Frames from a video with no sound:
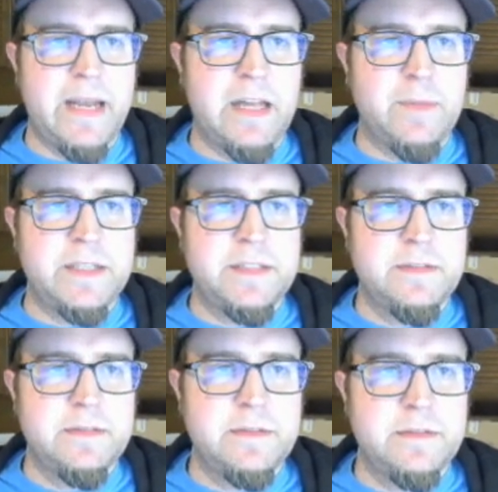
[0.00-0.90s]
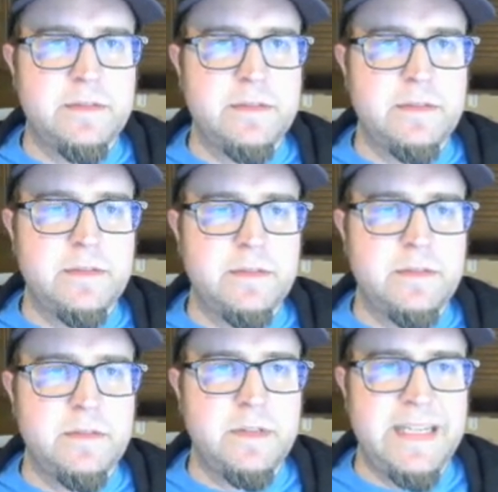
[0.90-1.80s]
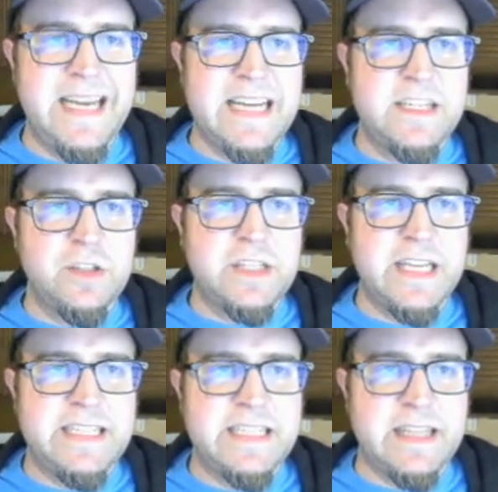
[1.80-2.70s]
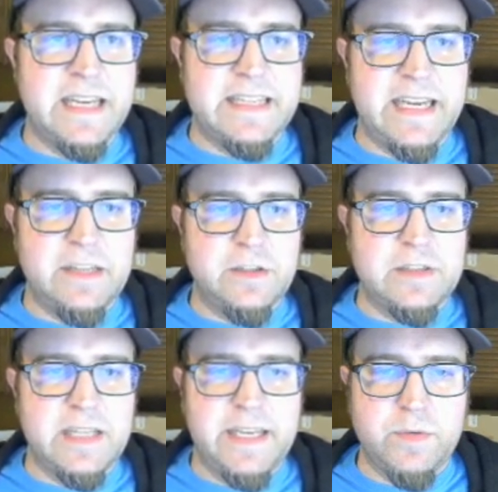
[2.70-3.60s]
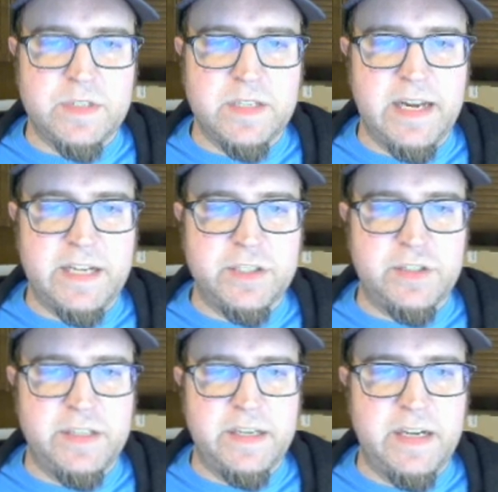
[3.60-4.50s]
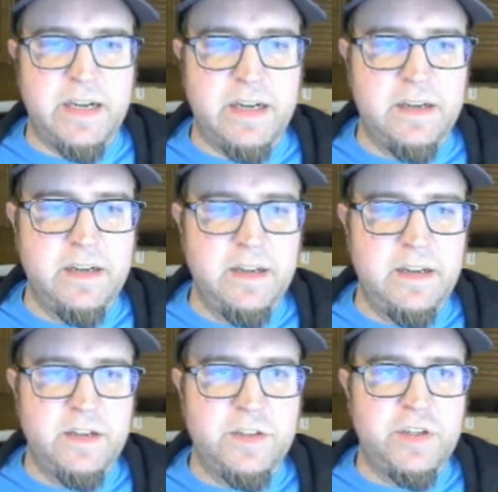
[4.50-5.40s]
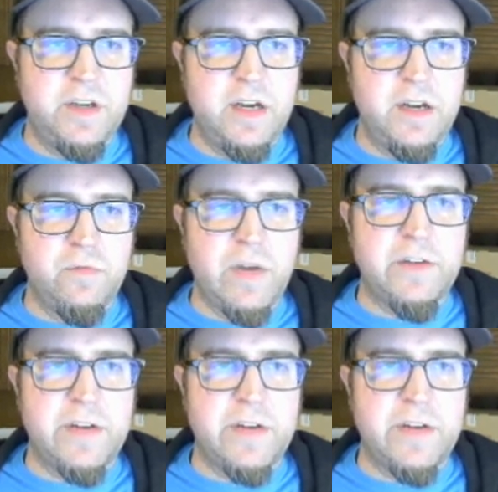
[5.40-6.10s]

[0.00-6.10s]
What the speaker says: element. Yeah, it looked like it didn't like that. It looked like it was not actually rendering